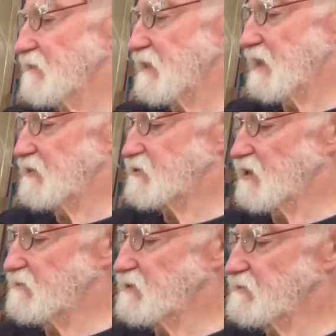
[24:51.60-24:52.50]
I had
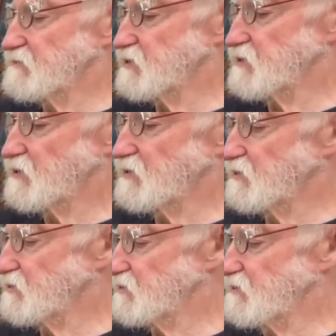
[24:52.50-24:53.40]
problem, you
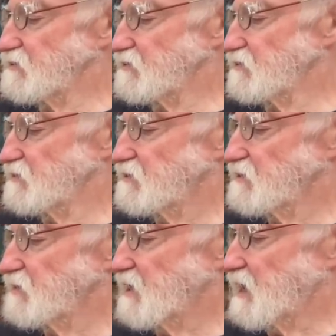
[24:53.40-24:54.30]
know.
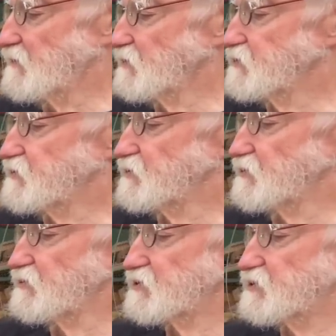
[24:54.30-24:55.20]
I wanted
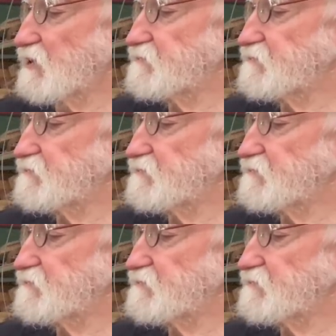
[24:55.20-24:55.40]
to stop